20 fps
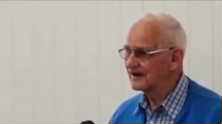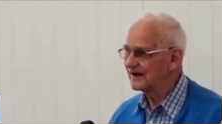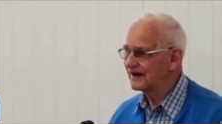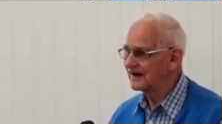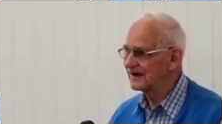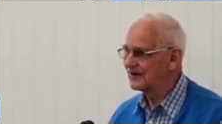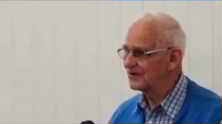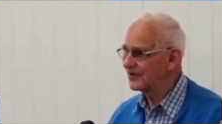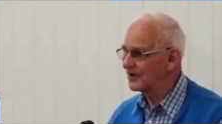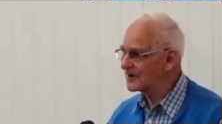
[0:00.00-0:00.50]

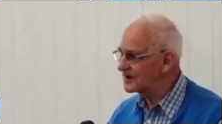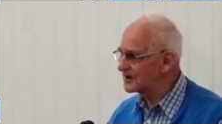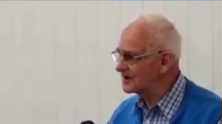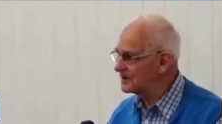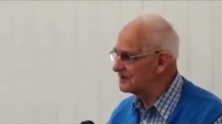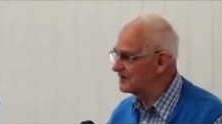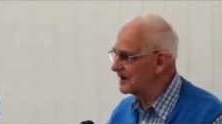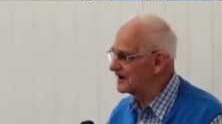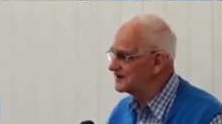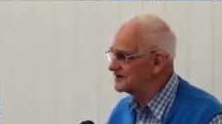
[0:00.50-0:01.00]
What an
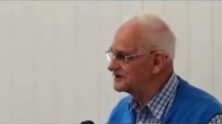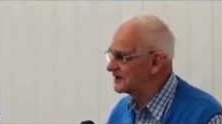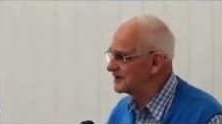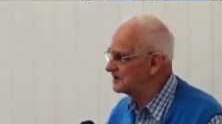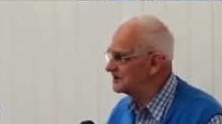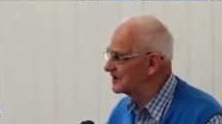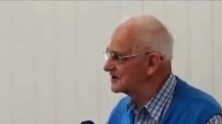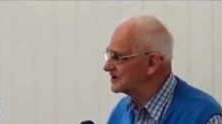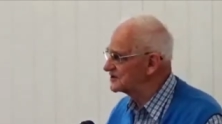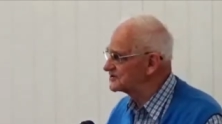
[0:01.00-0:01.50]
amazing
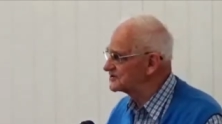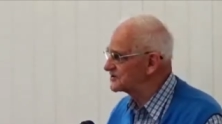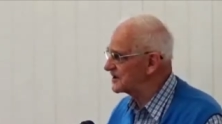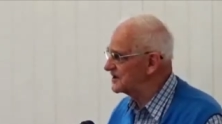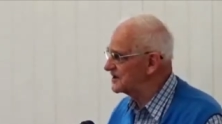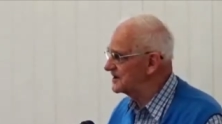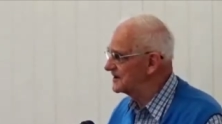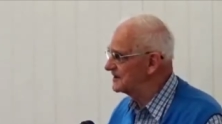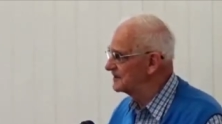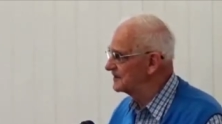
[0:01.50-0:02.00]
ministry.
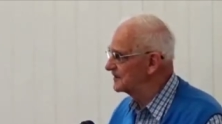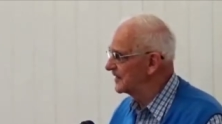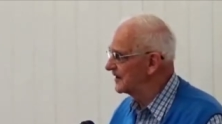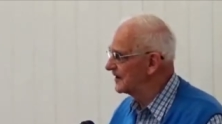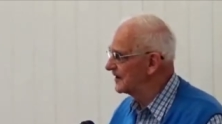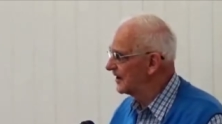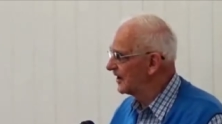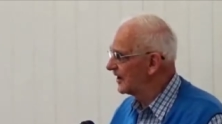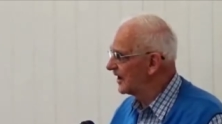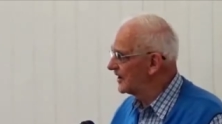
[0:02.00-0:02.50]

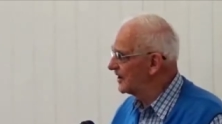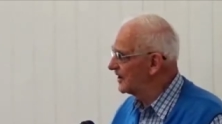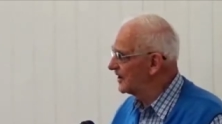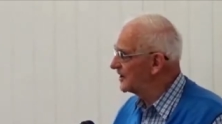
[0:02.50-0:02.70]
I heard